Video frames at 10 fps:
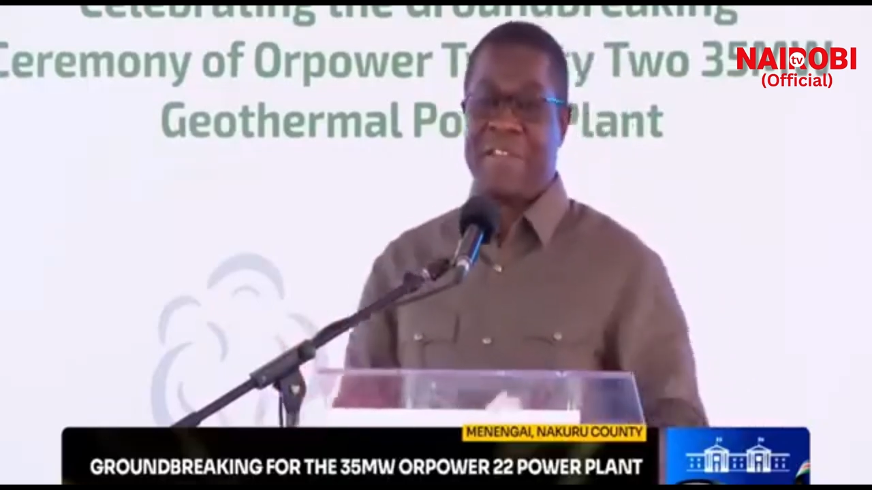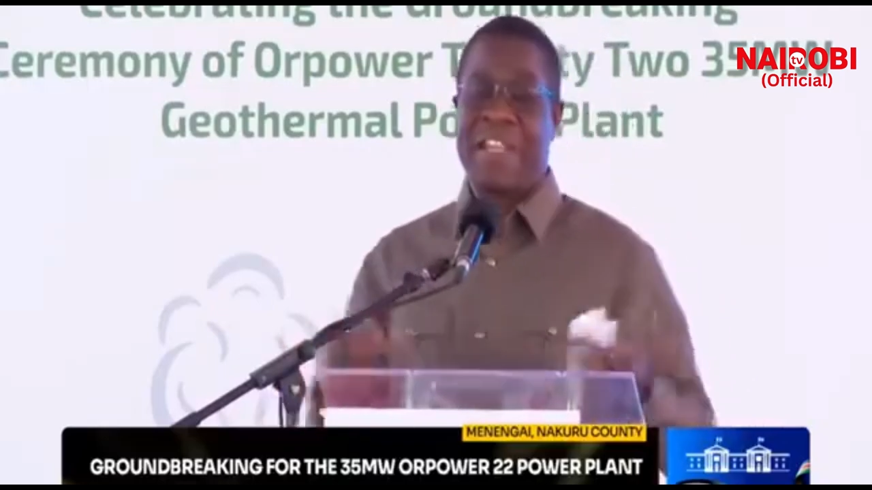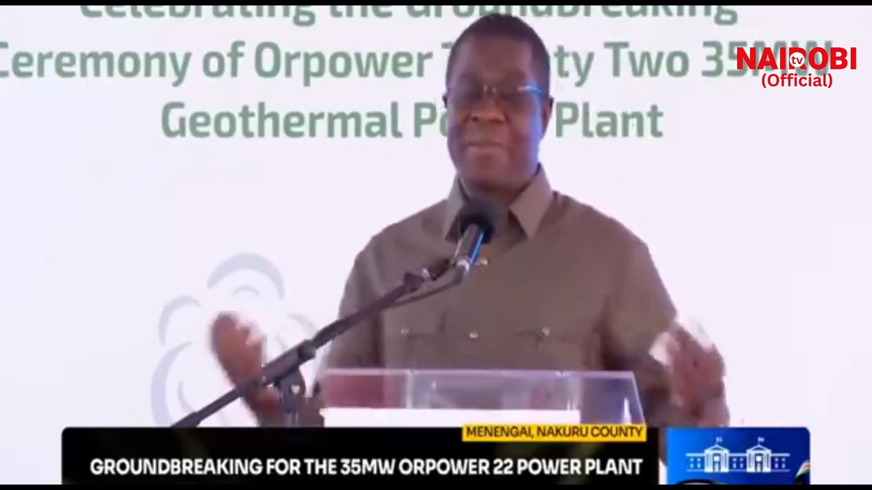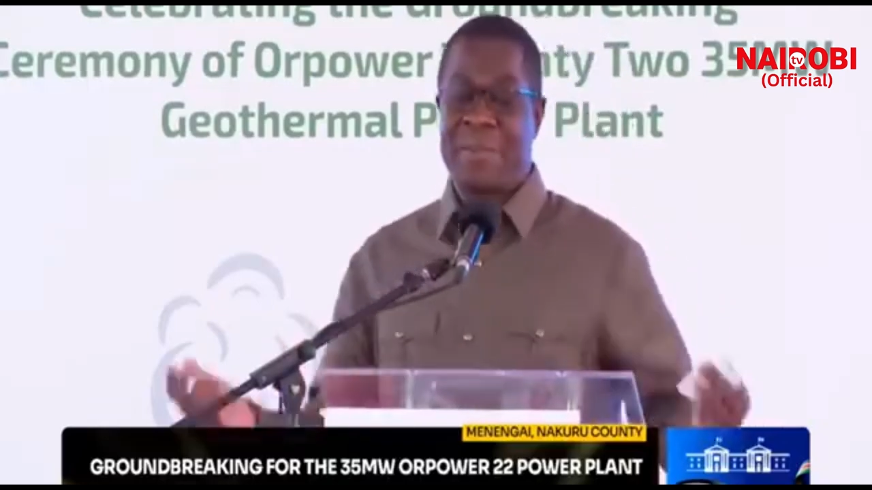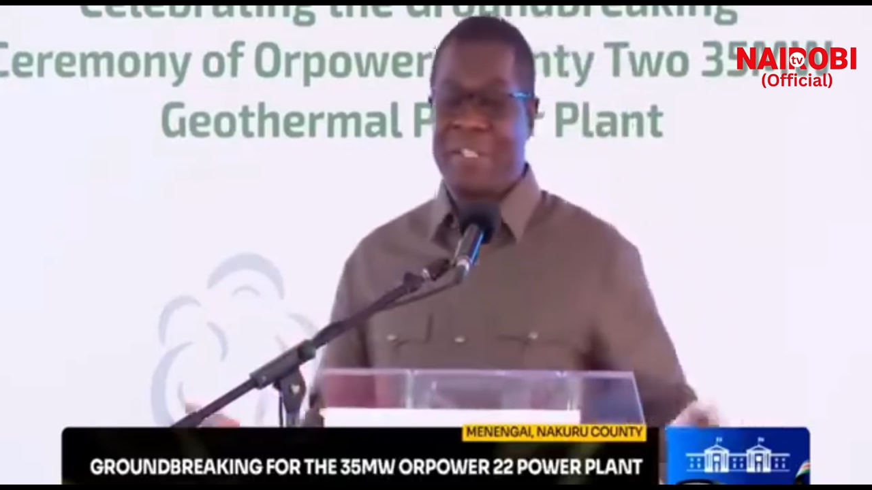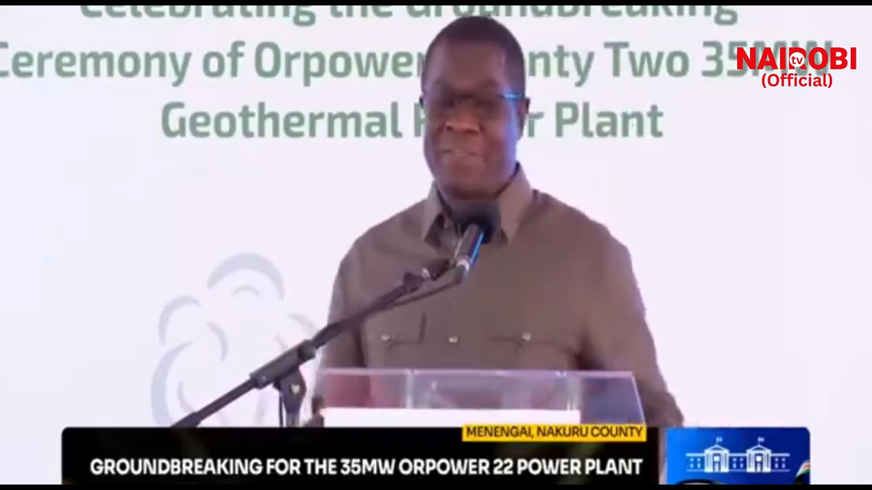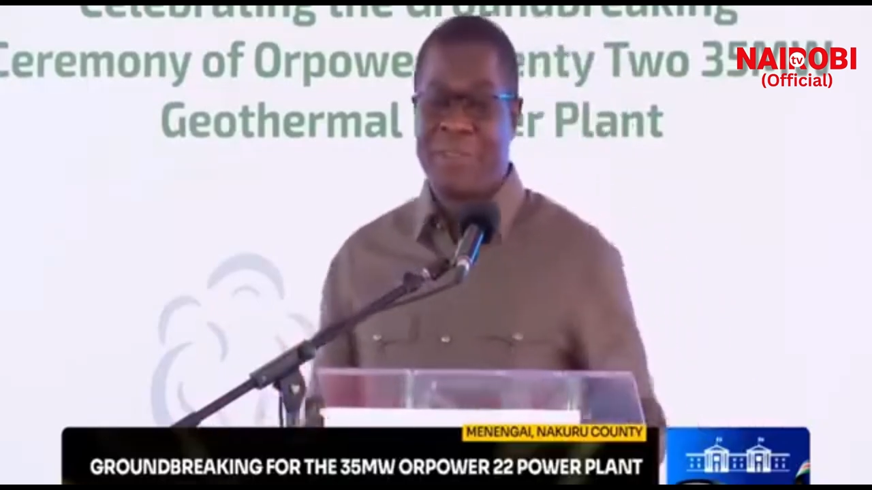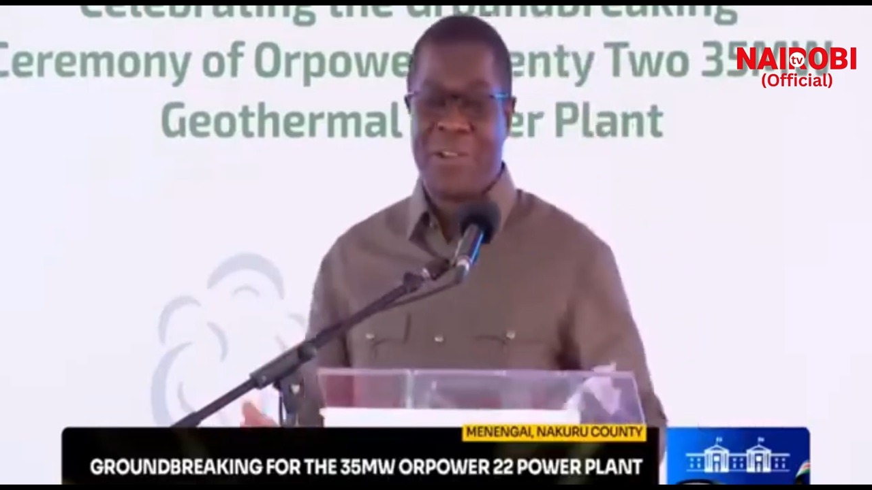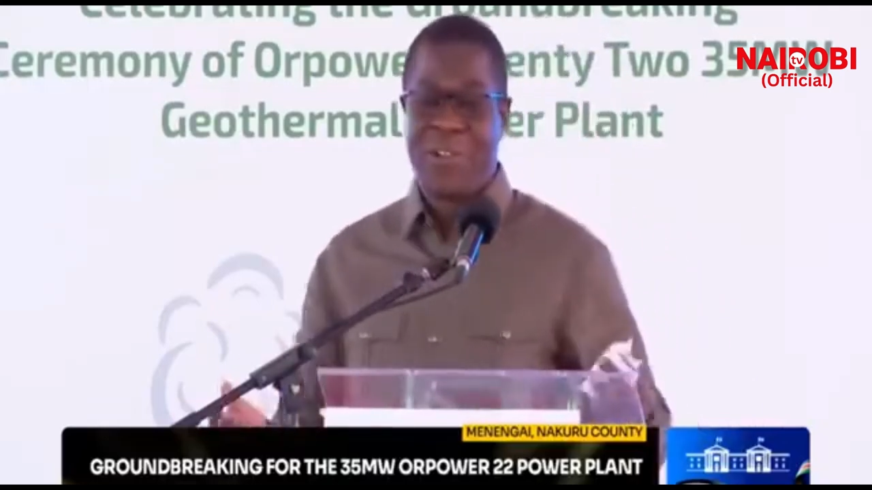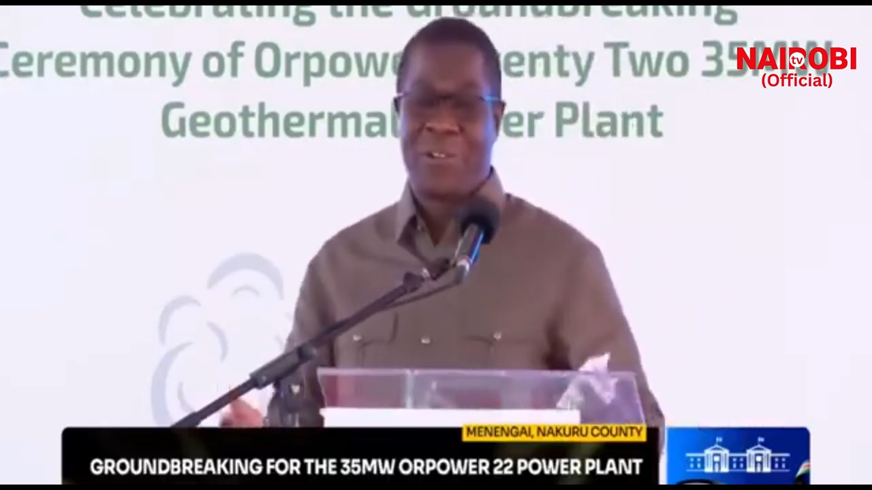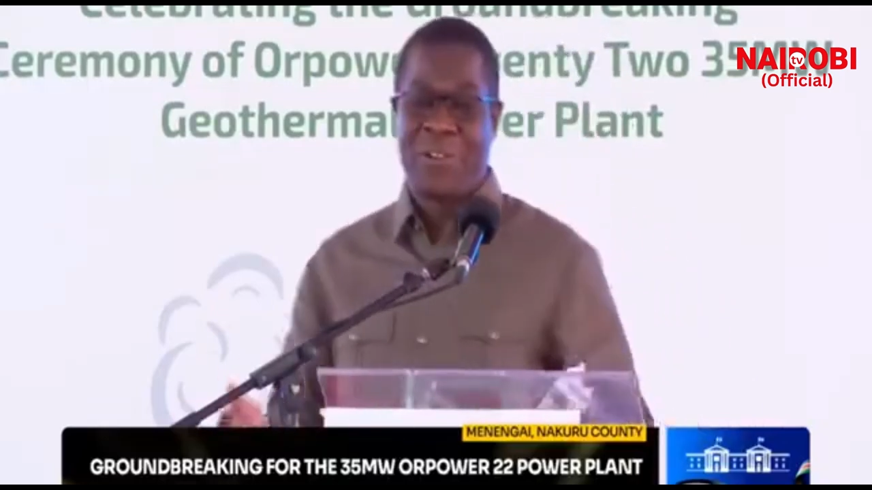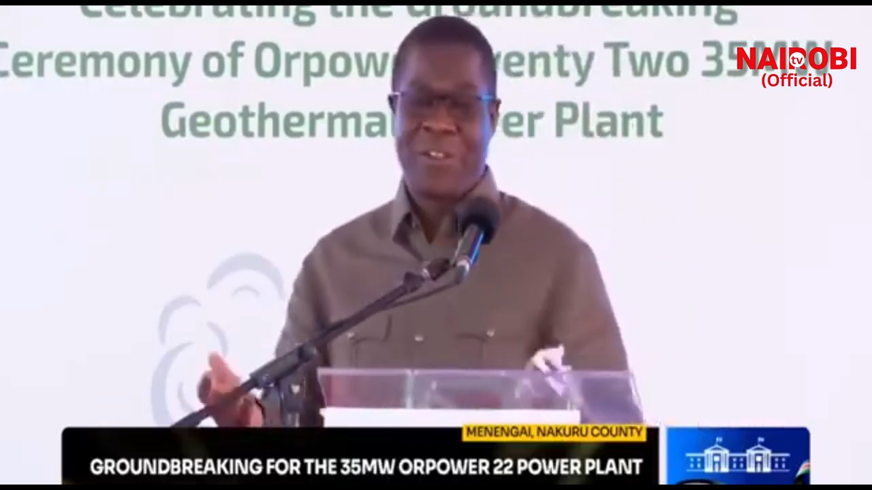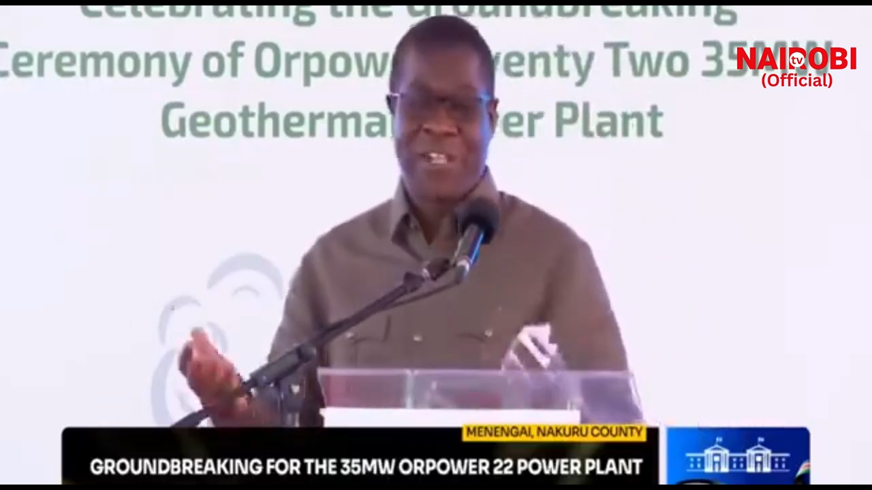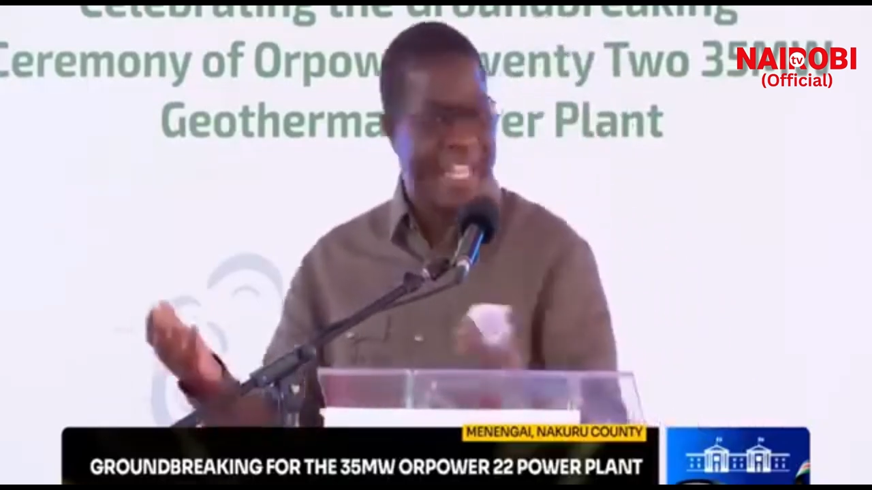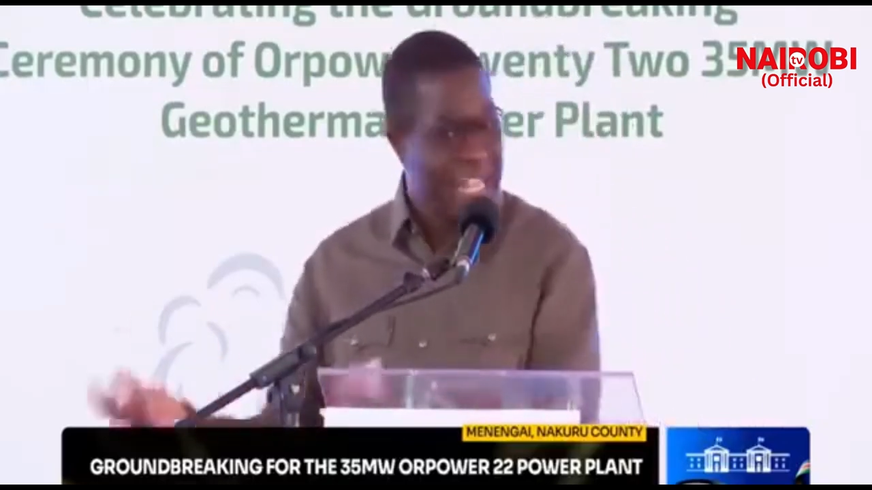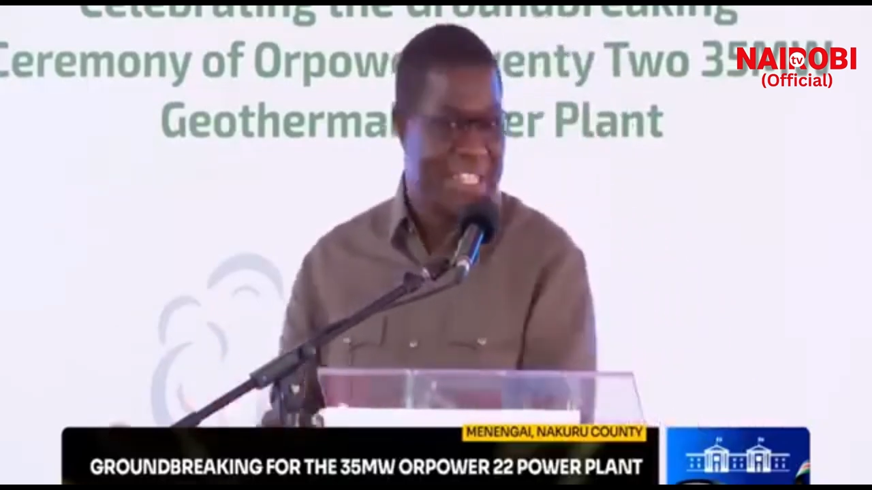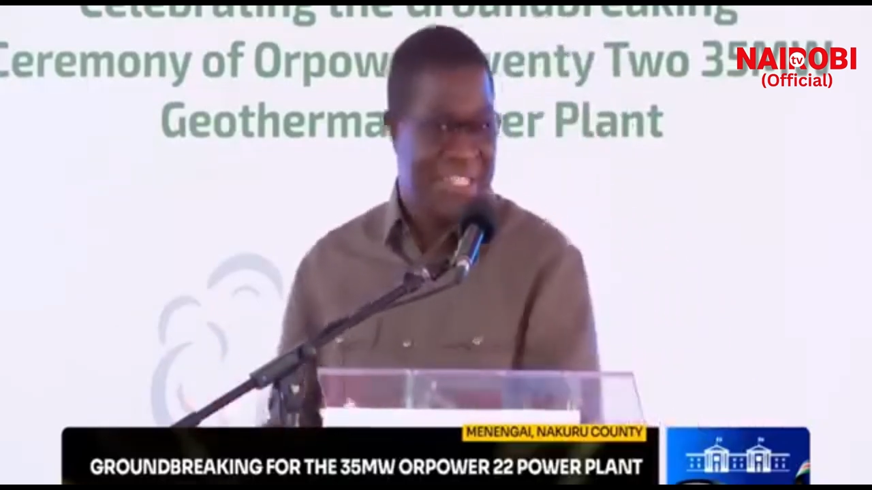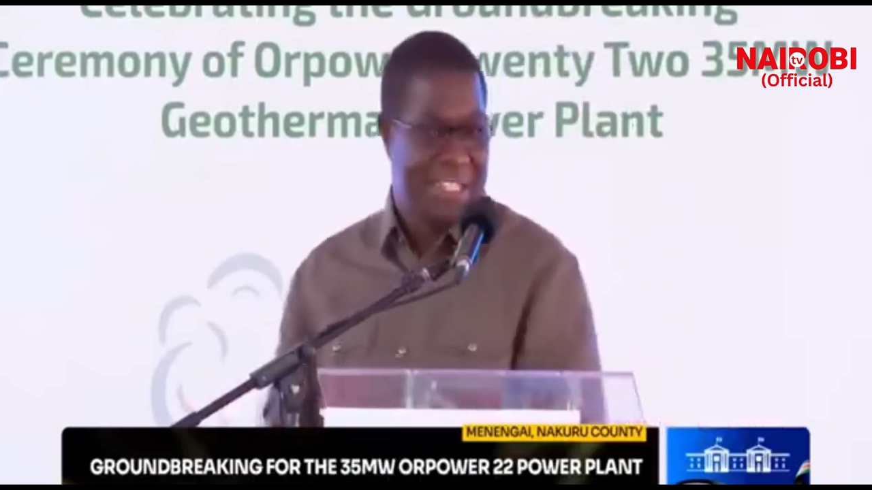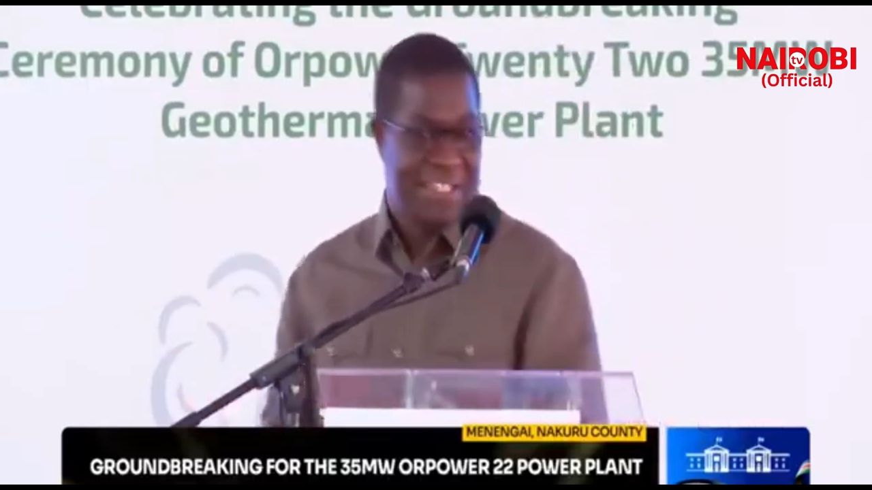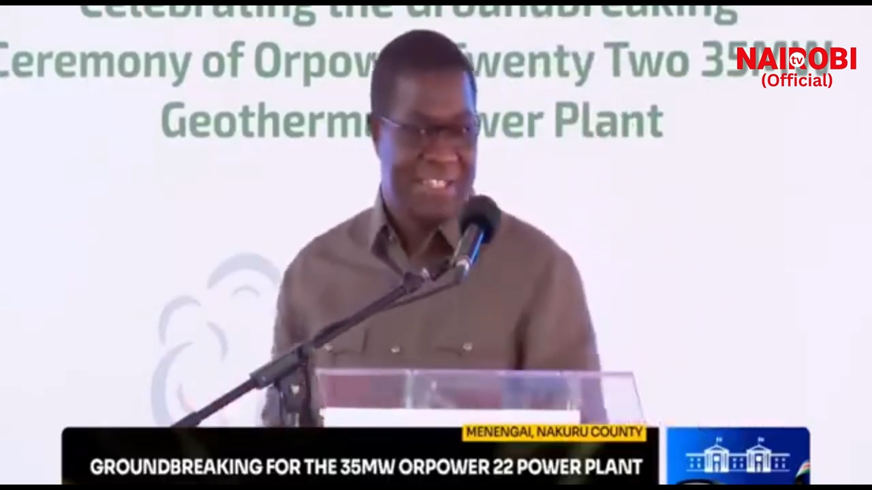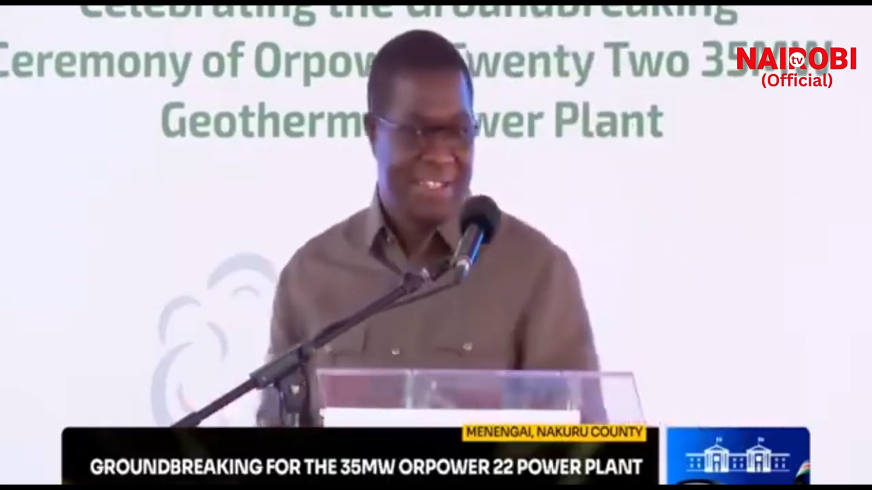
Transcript: invariably follow energy.